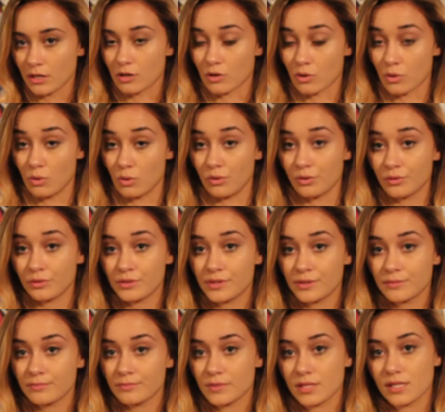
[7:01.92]
on hold
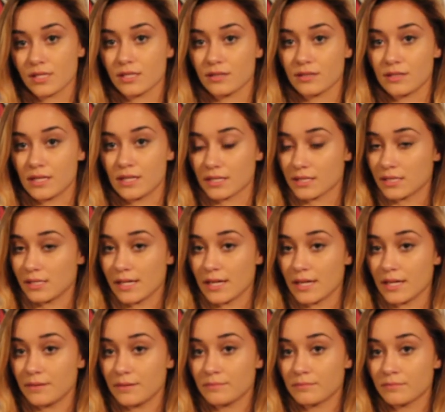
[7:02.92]
until the next
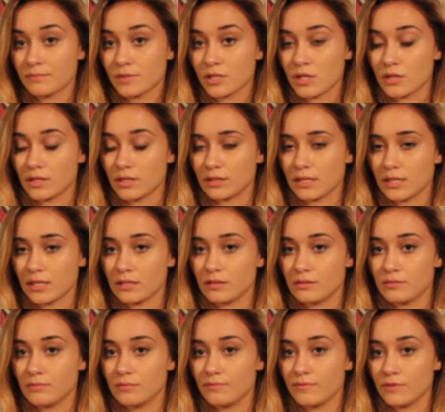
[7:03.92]
day so that they
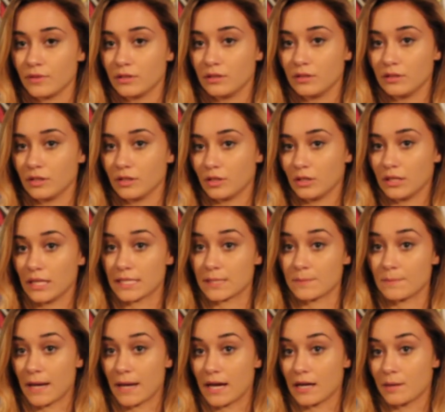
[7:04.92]
can feel a little less
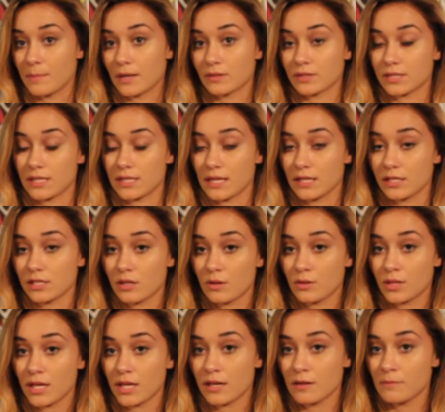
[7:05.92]
bad about staying so
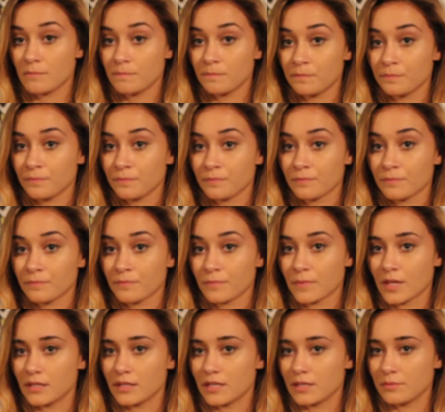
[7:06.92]
late,
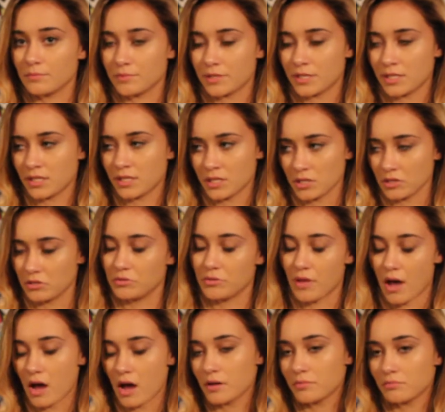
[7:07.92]
and then still
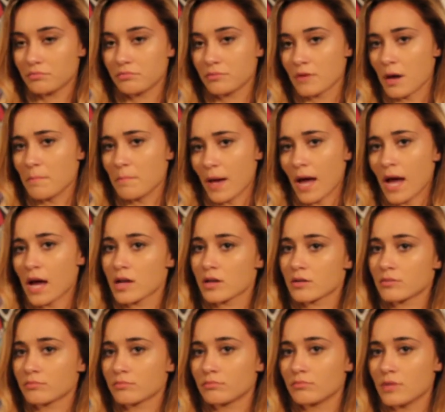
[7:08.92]
not come back
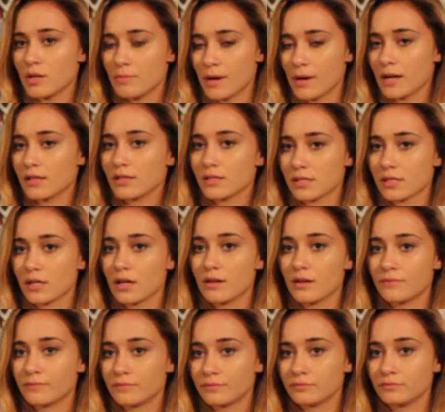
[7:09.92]
and buy the stuff.